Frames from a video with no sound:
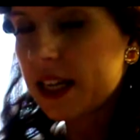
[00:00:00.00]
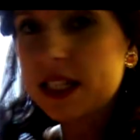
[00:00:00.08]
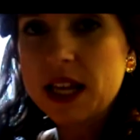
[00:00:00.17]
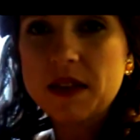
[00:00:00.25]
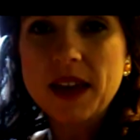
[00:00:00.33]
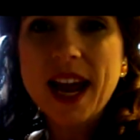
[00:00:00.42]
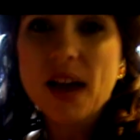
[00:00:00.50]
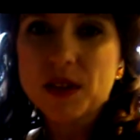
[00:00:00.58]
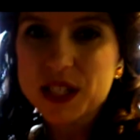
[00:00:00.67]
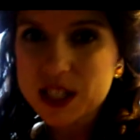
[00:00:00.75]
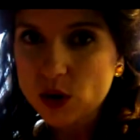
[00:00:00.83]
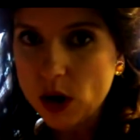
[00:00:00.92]
is that they have a
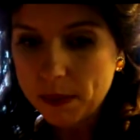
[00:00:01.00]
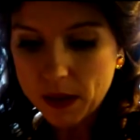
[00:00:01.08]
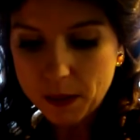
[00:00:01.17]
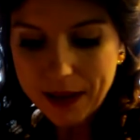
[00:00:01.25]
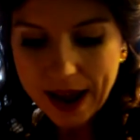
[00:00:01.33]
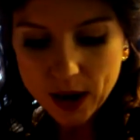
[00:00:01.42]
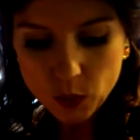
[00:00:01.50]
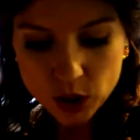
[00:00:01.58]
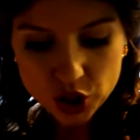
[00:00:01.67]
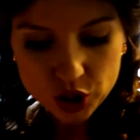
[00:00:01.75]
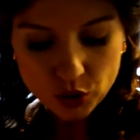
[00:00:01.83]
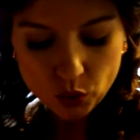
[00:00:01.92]
syrup in the bag,
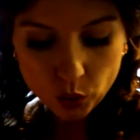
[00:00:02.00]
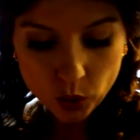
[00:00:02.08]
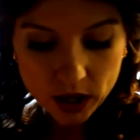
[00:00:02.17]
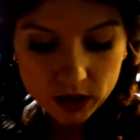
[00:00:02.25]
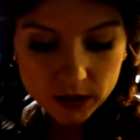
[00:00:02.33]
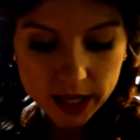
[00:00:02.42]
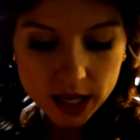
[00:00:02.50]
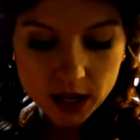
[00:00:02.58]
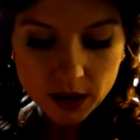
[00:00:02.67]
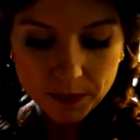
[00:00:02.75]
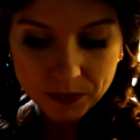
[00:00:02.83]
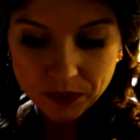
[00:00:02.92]
which
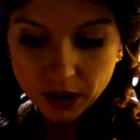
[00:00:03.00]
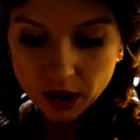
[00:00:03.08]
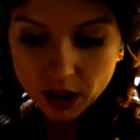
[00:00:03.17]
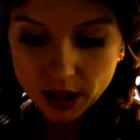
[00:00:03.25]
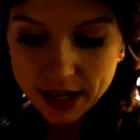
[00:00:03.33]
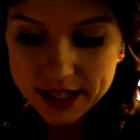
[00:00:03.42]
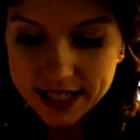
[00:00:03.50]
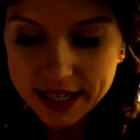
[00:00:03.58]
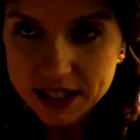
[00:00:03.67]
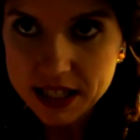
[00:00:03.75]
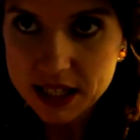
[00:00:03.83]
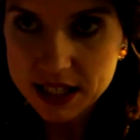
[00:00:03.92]
really
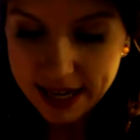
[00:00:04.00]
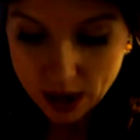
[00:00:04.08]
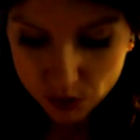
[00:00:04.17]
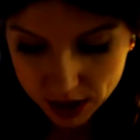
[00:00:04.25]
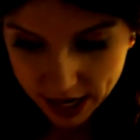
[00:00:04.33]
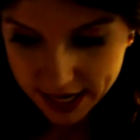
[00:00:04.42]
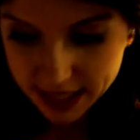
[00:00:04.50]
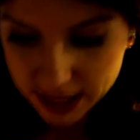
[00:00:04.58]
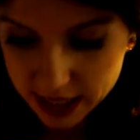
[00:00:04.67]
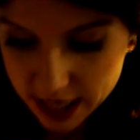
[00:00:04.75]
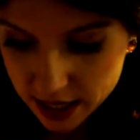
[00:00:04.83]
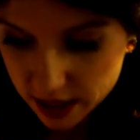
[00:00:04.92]
condenses down
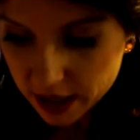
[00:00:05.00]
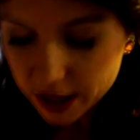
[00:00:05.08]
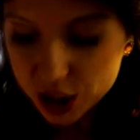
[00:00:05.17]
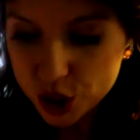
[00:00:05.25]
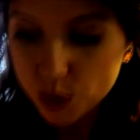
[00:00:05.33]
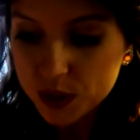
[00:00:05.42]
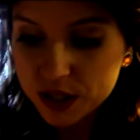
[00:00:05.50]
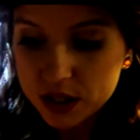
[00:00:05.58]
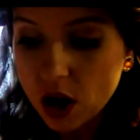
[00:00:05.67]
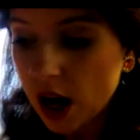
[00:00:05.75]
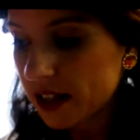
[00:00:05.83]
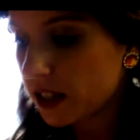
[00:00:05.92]
nicely into a
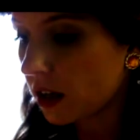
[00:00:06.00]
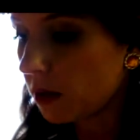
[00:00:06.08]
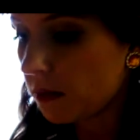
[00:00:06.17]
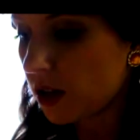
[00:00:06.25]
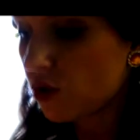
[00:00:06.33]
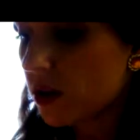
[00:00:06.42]
sauce that can be